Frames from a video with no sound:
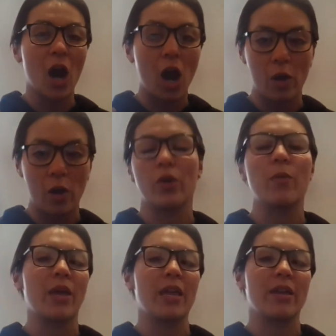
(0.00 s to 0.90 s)
I want
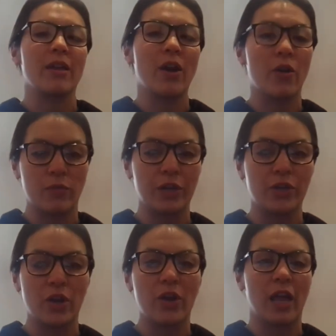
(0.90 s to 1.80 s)
to be a red
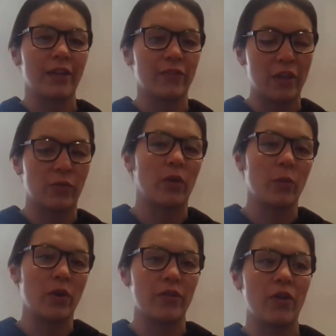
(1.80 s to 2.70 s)
shirt, Like, that's what I
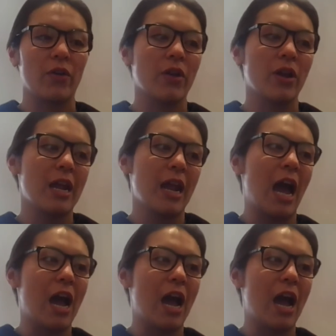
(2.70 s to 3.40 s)
want to do.